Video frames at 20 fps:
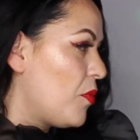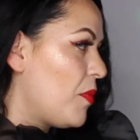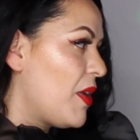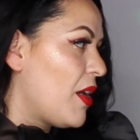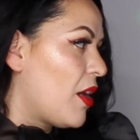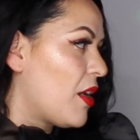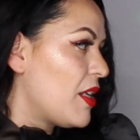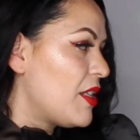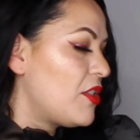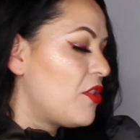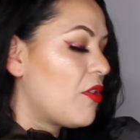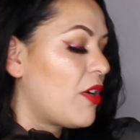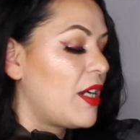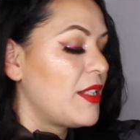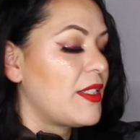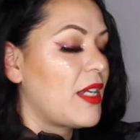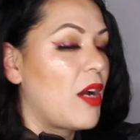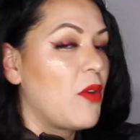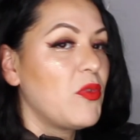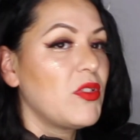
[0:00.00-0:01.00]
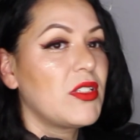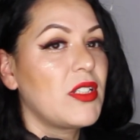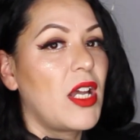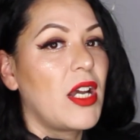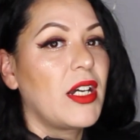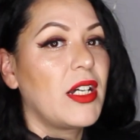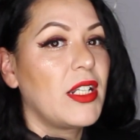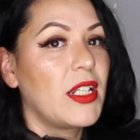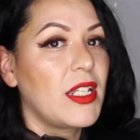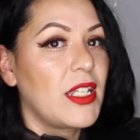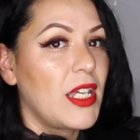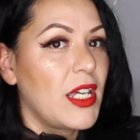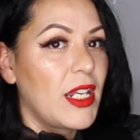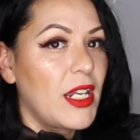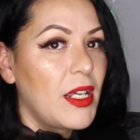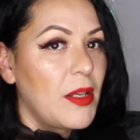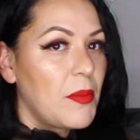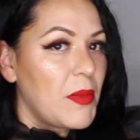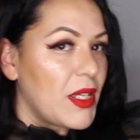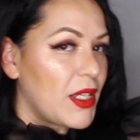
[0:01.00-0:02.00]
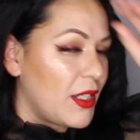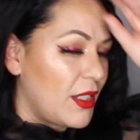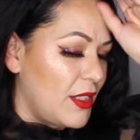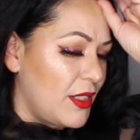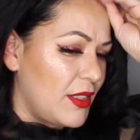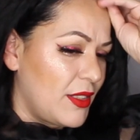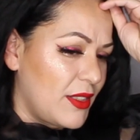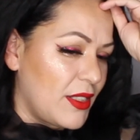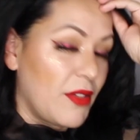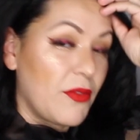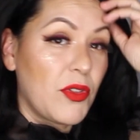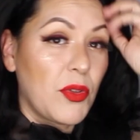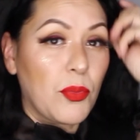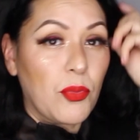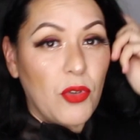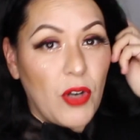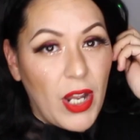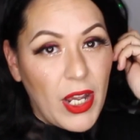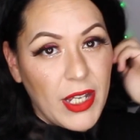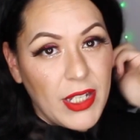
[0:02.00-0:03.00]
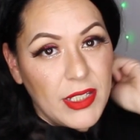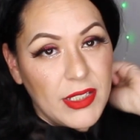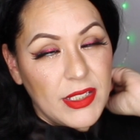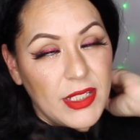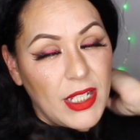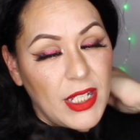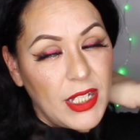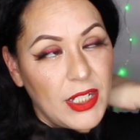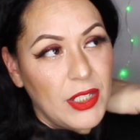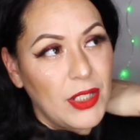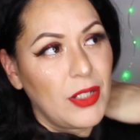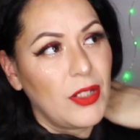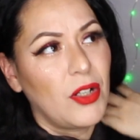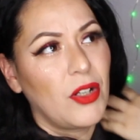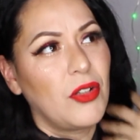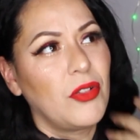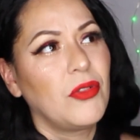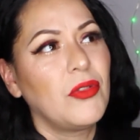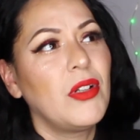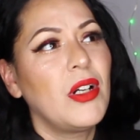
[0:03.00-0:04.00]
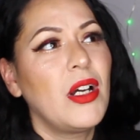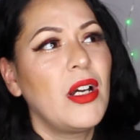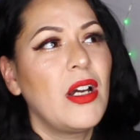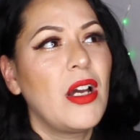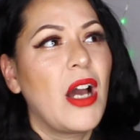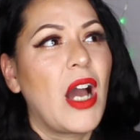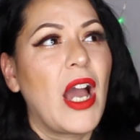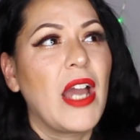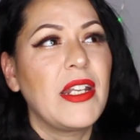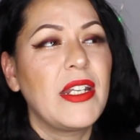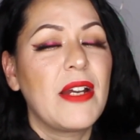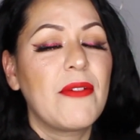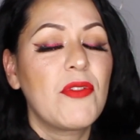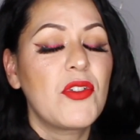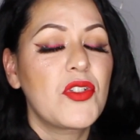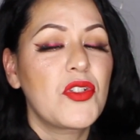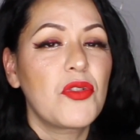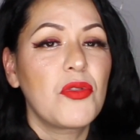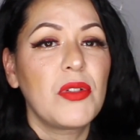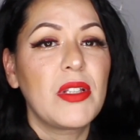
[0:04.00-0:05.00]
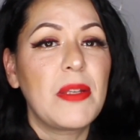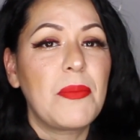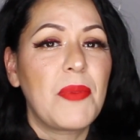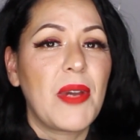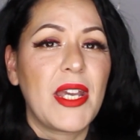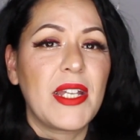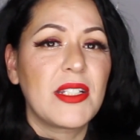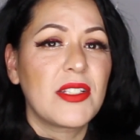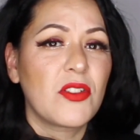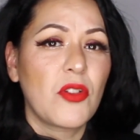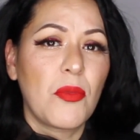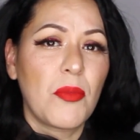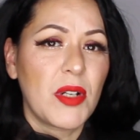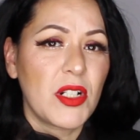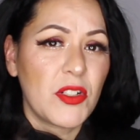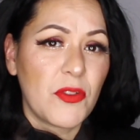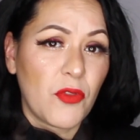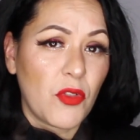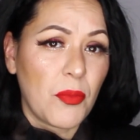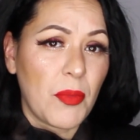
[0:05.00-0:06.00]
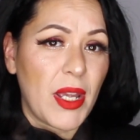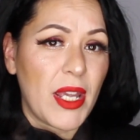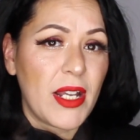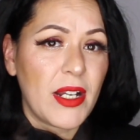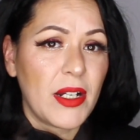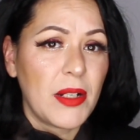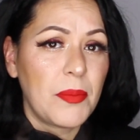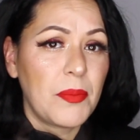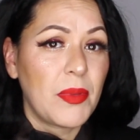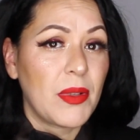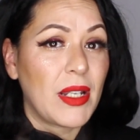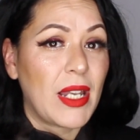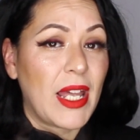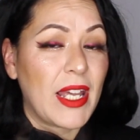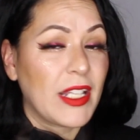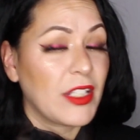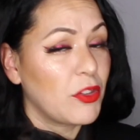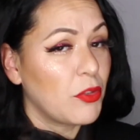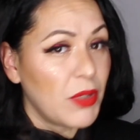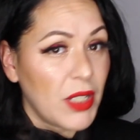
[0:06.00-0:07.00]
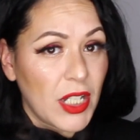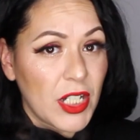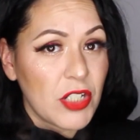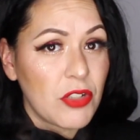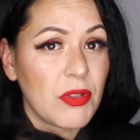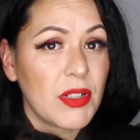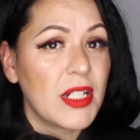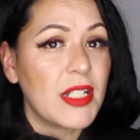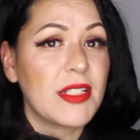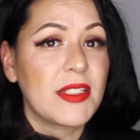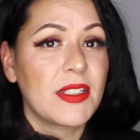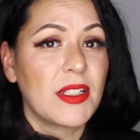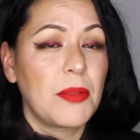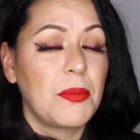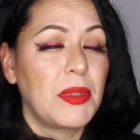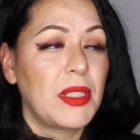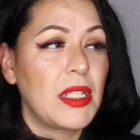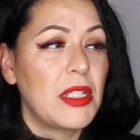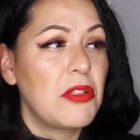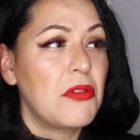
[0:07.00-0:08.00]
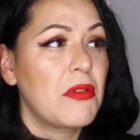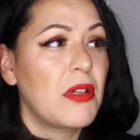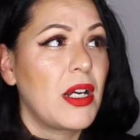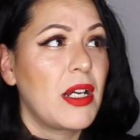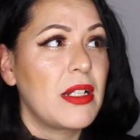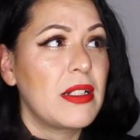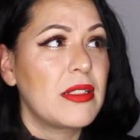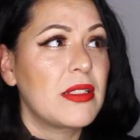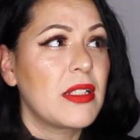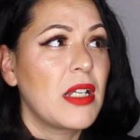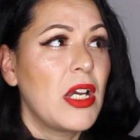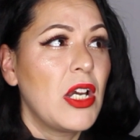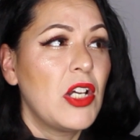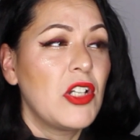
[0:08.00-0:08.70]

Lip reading: be honest, you guys, I was not gonna get it because of the price, and you know, I never truly paid so much for makeup, like 300 and something, you guys.